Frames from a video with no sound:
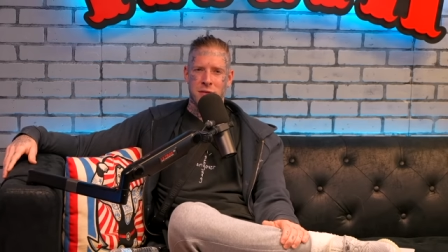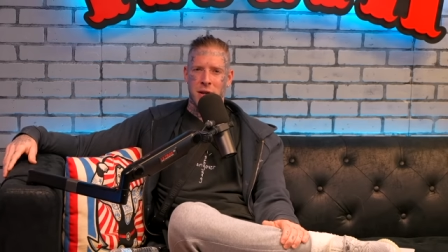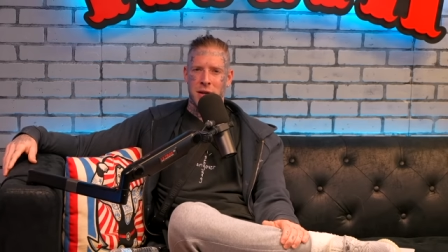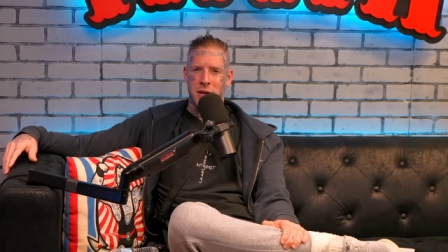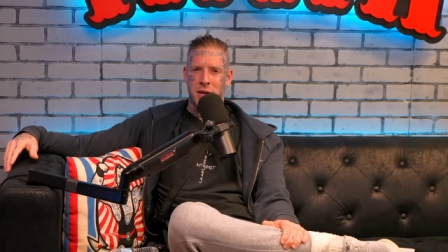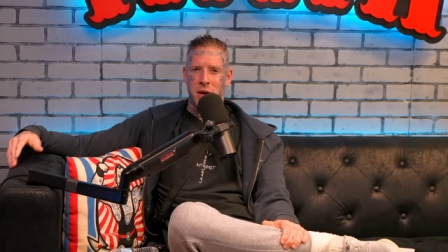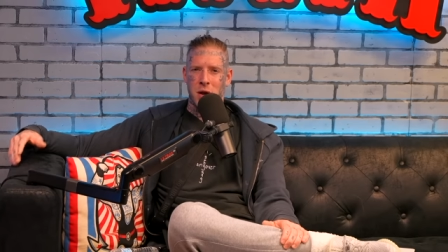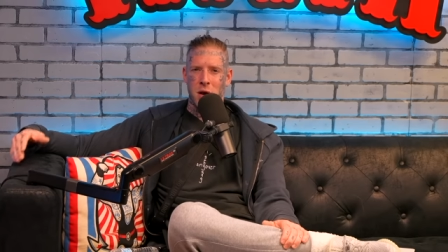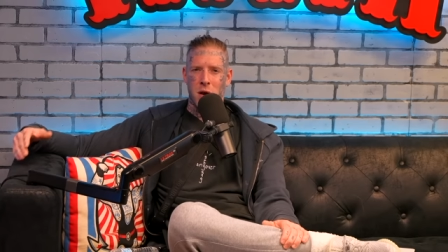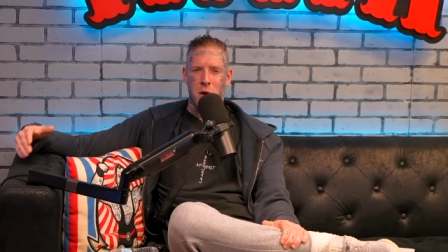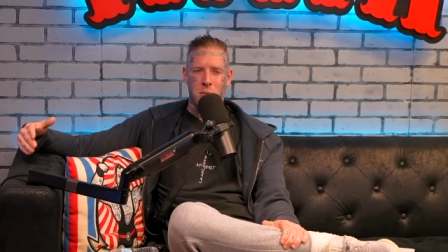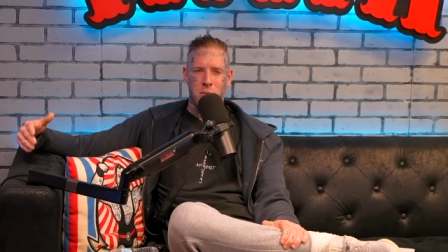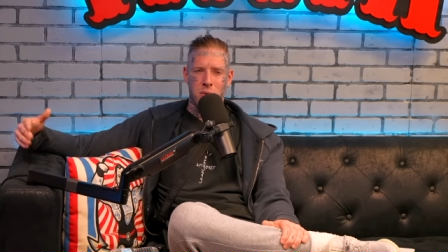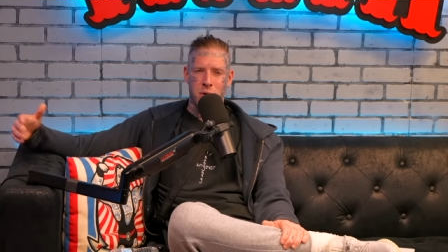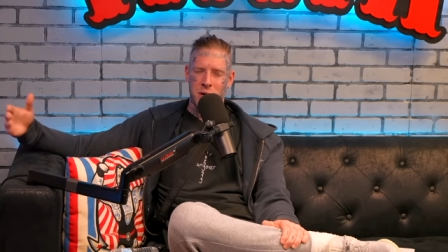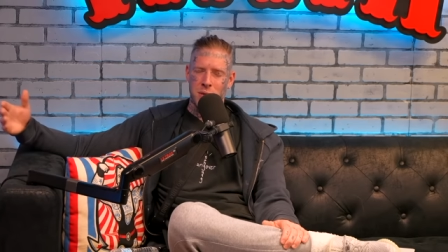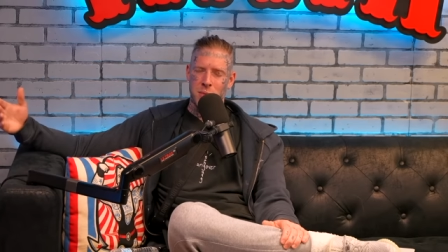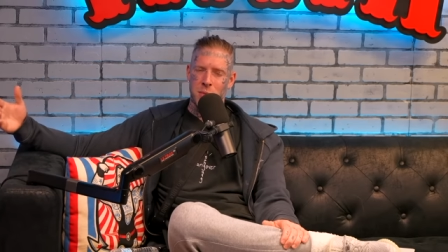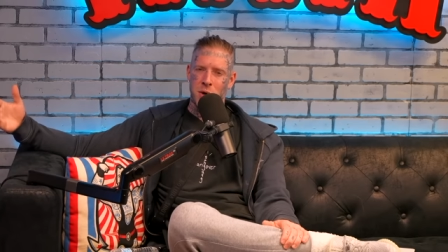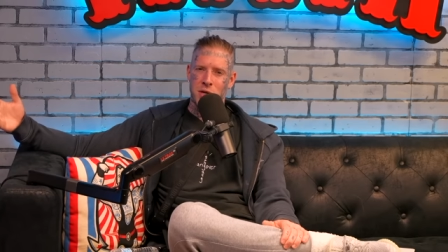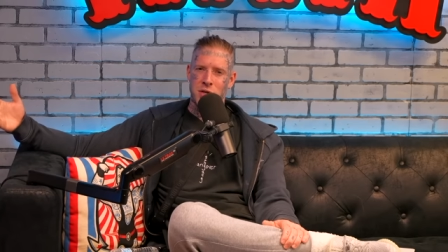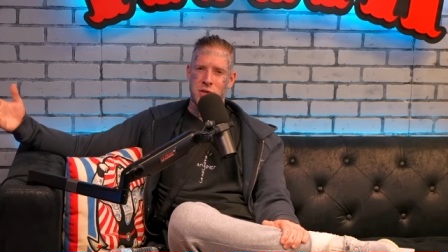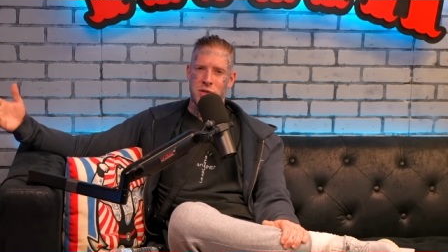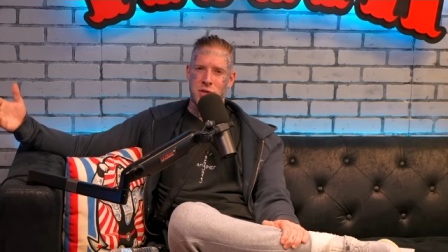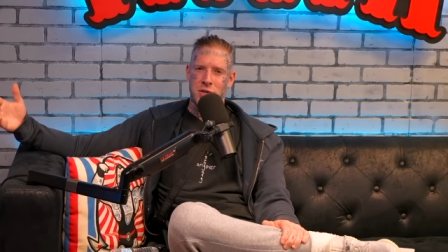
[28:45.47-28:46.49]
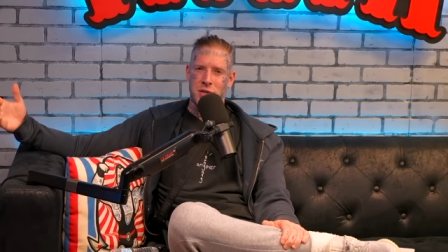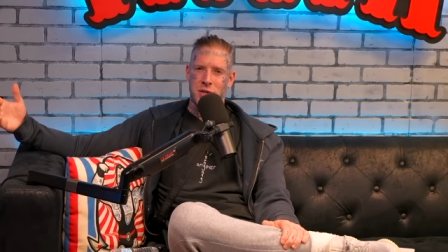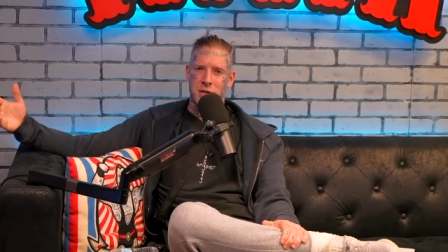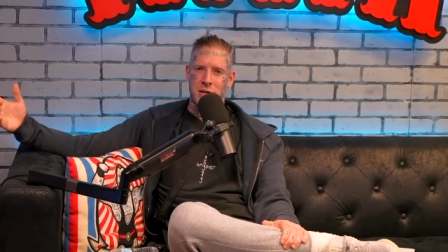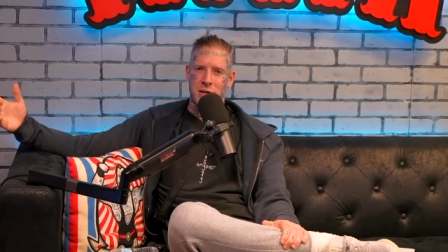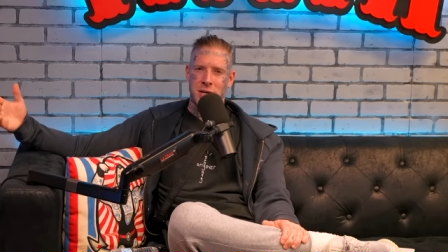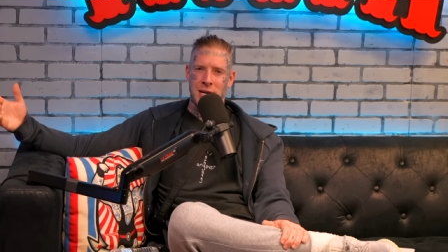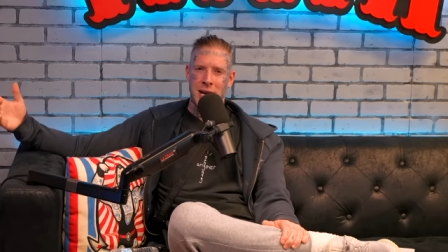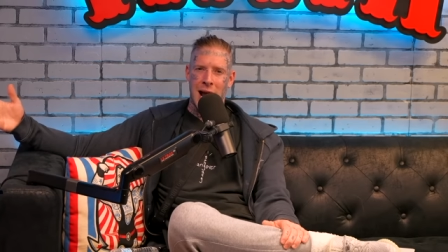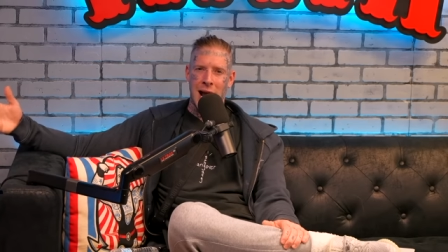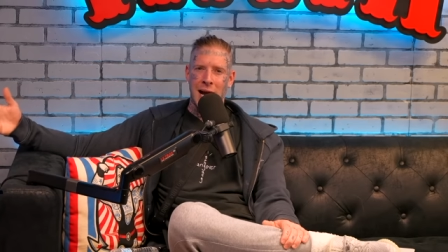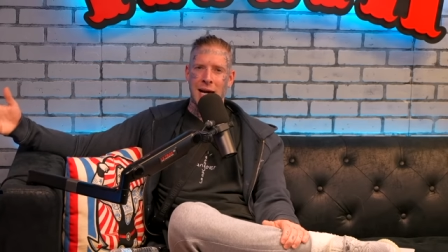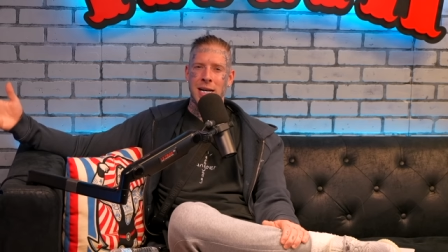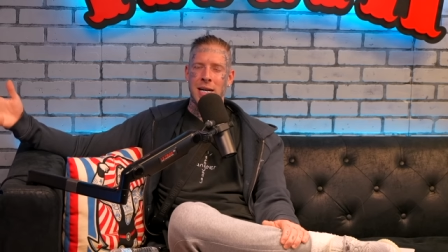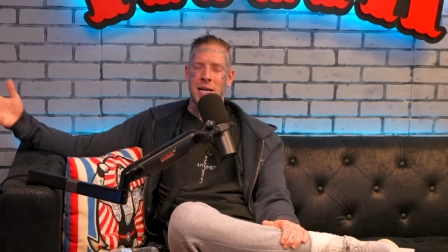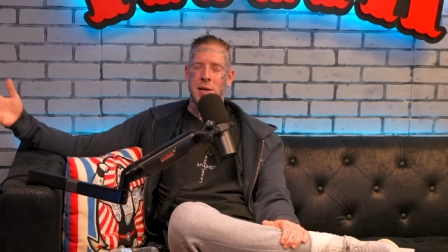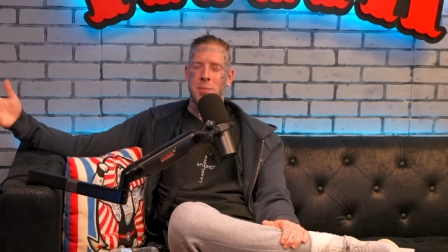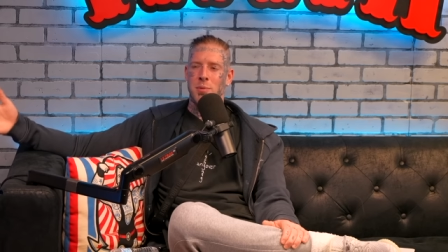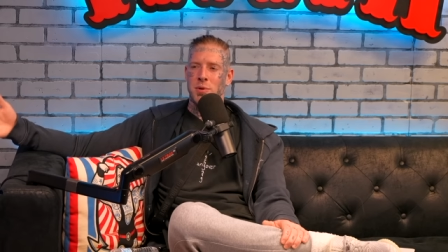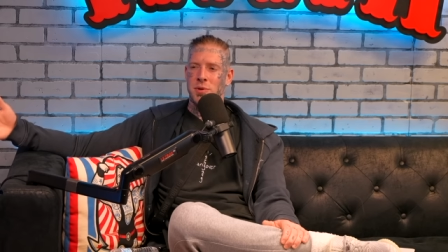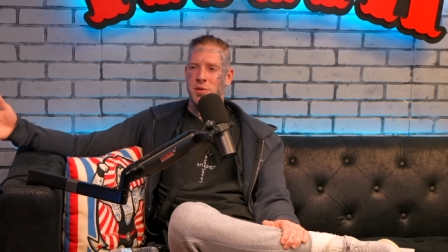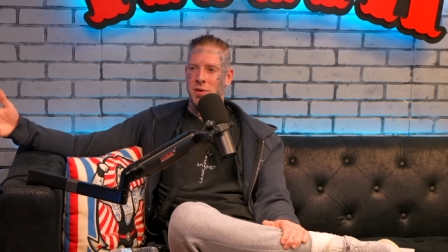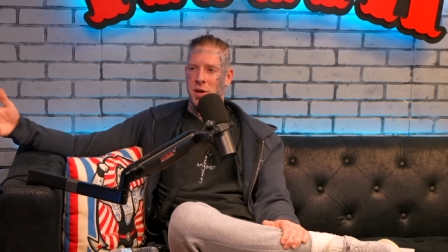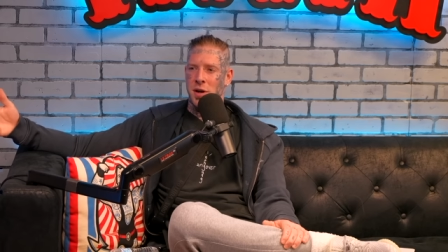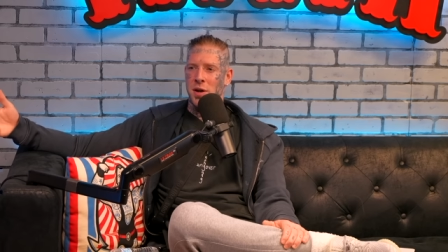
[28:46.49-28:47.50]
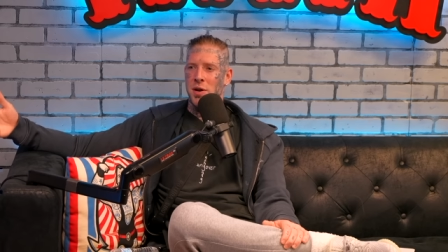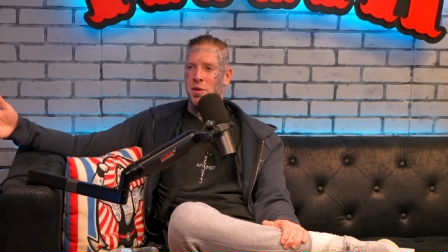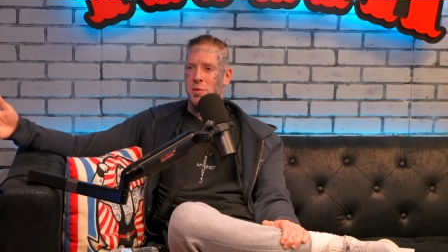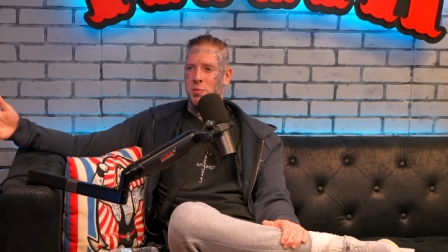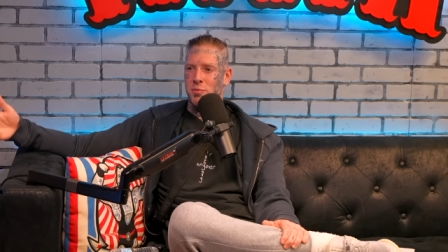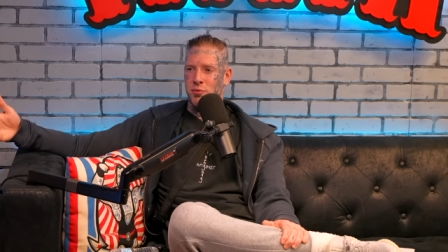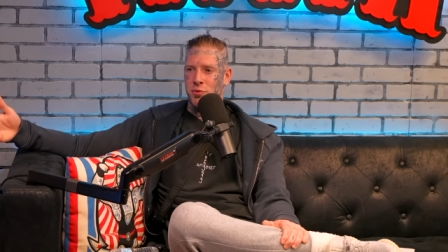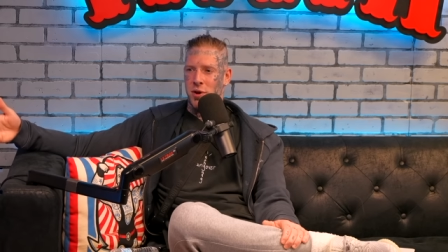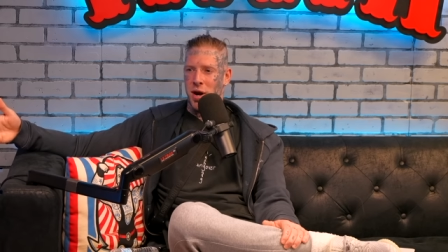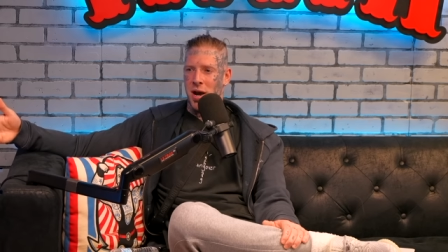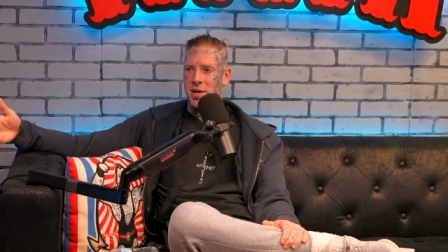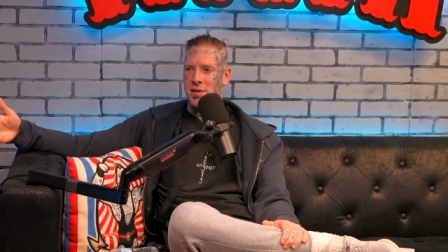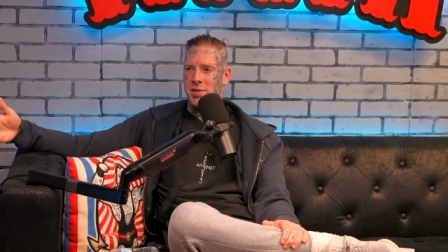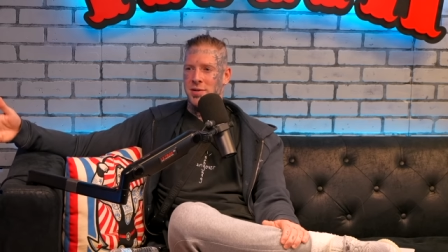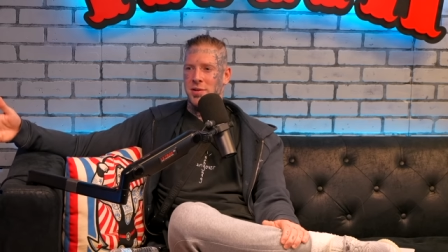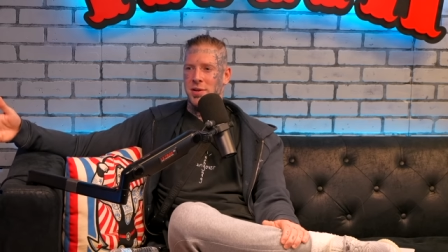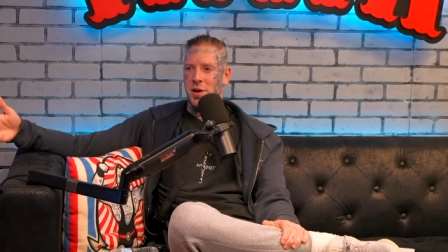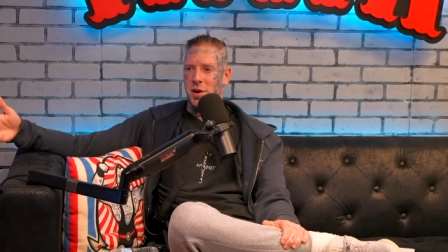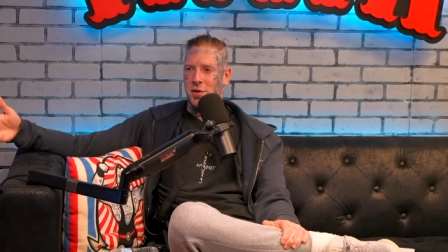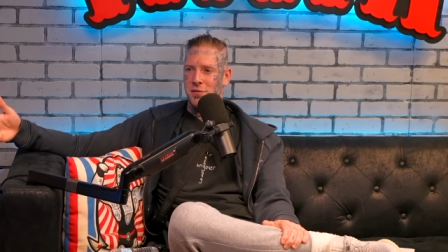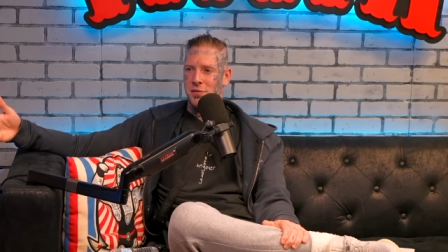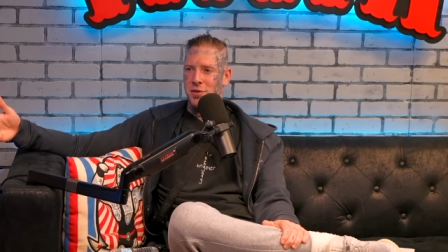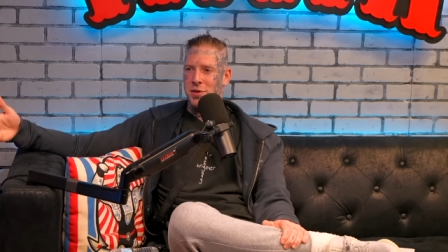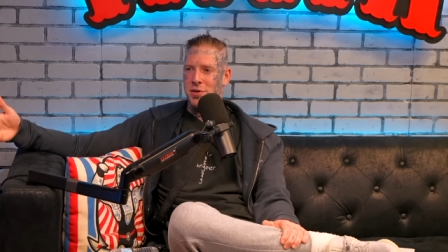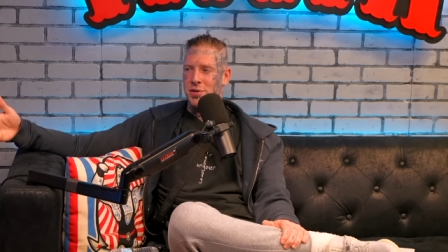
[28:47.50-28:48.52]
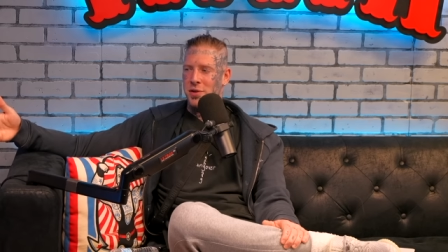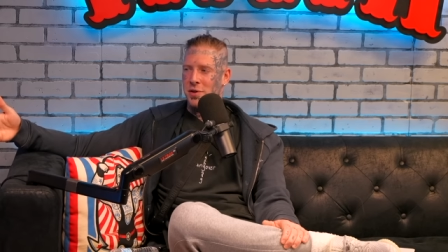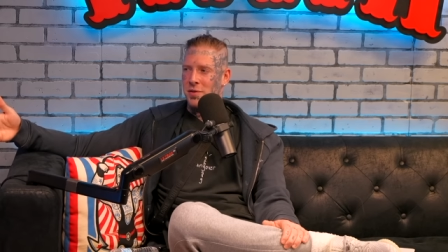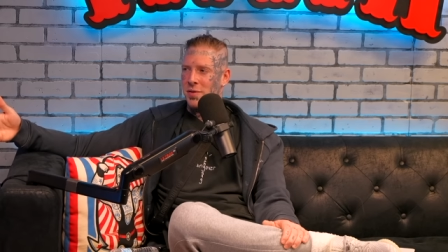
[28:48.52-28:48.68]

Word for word: like pretty much 90% of the press coverage.